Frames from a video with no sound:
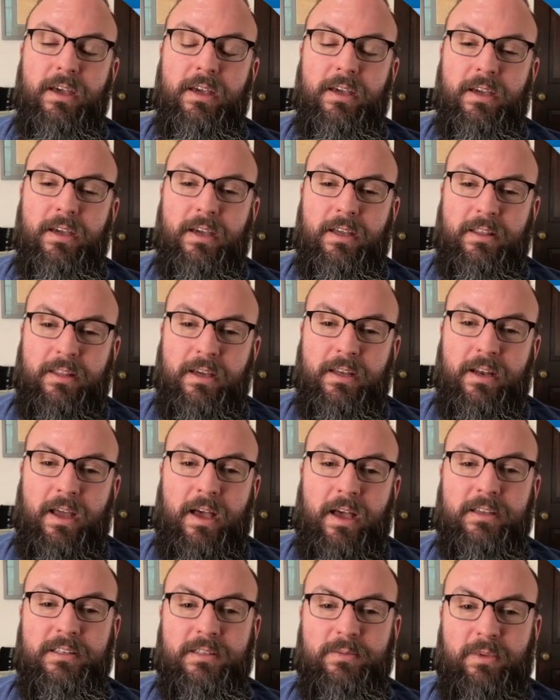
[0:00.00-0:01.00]
It then
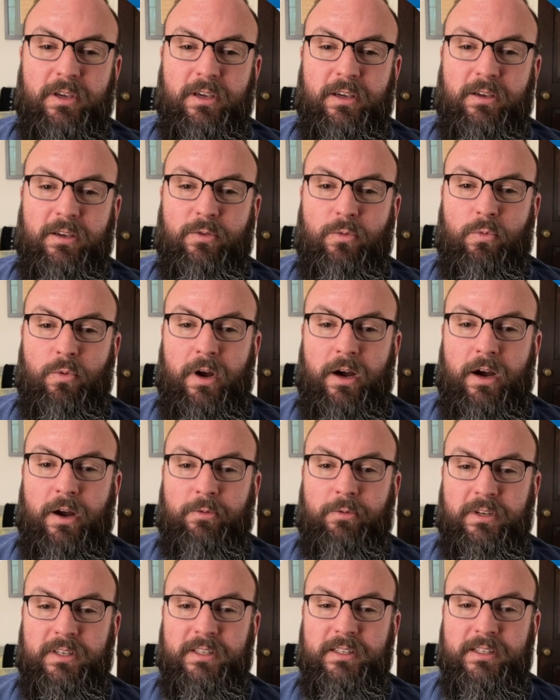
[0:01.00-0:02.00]
asks me where I
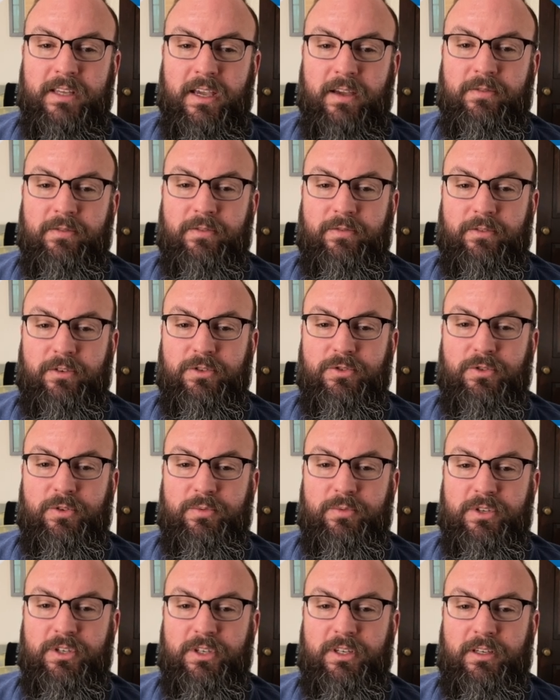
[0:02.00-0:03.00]
want to save the virtual
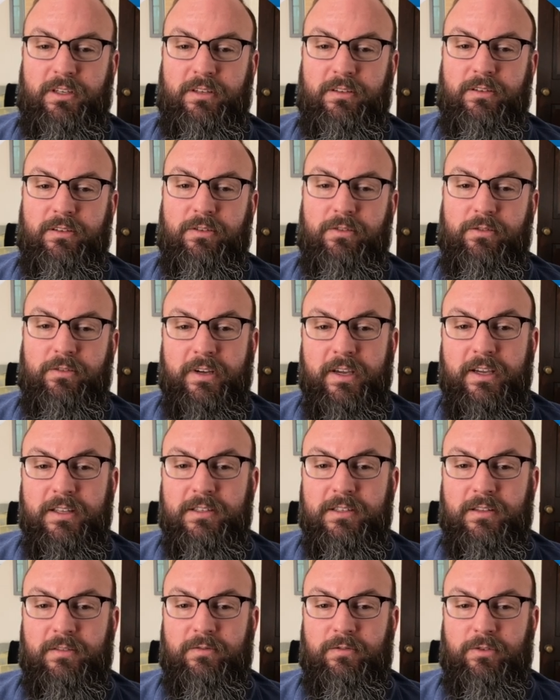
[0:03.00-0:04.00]
machine, creates
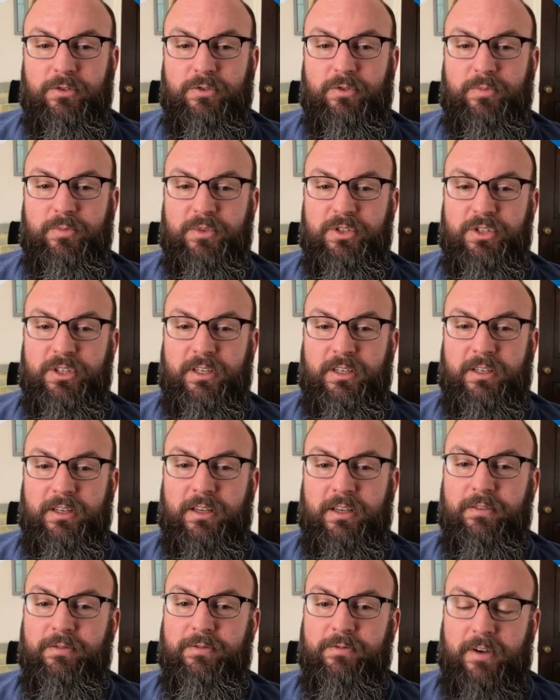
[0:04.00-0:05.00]
the virtual machine,
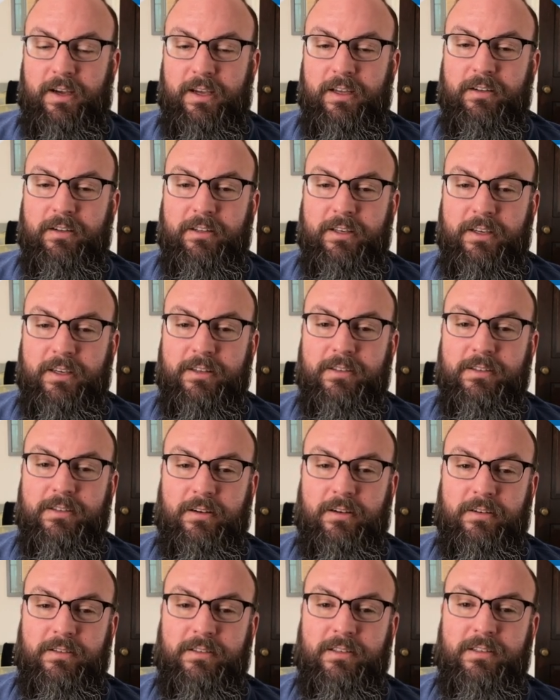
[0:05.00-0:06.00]
and finally it
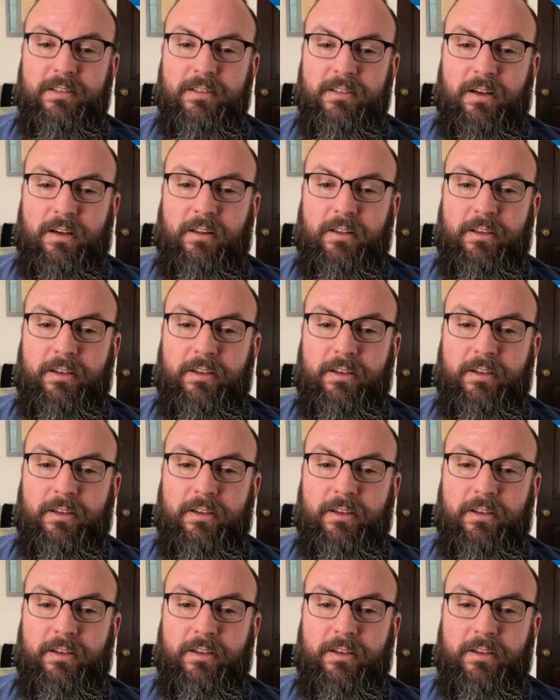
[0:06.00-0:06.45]
starts installing